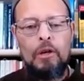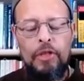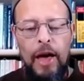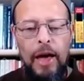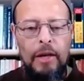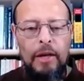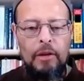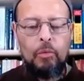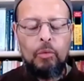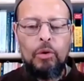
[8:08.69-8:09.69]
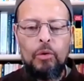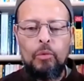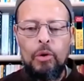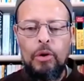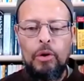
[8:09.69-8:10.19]
that
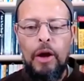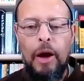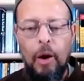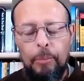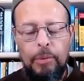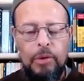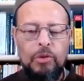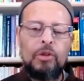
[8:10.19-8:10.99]
we're helpless